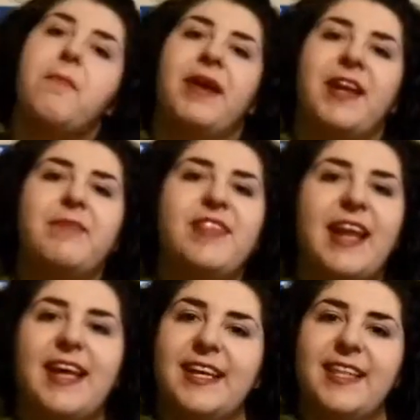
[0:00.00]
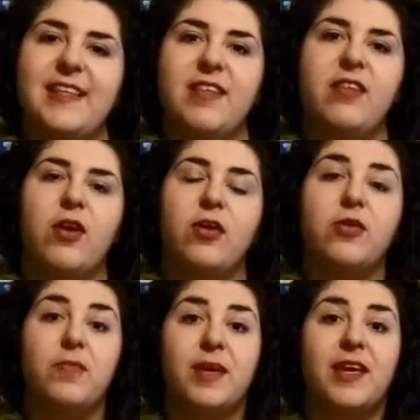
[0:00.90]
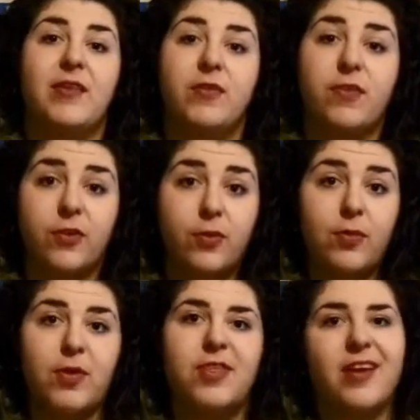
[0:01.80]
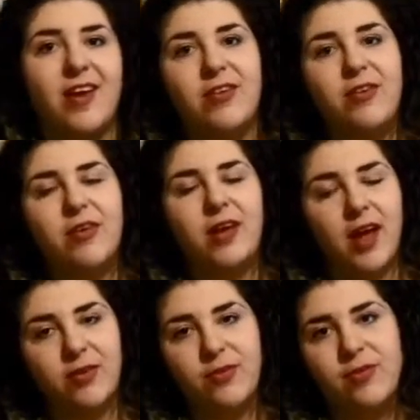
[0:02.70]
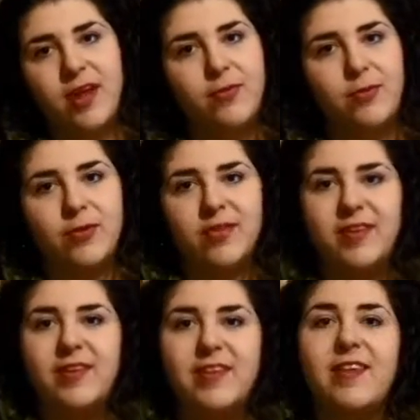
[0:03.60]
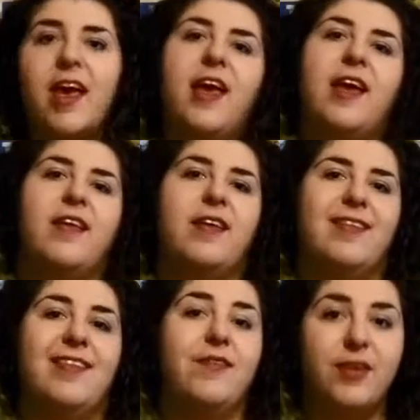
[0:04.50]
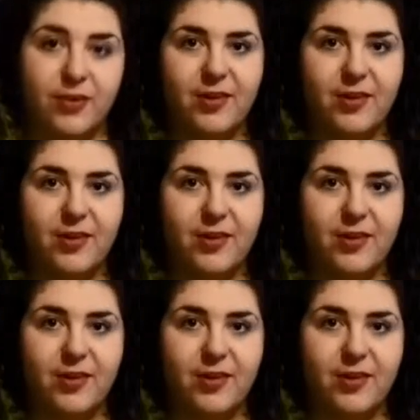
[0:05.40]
My name is Eleni and this is going to be a review about the Cartoon Network series Steven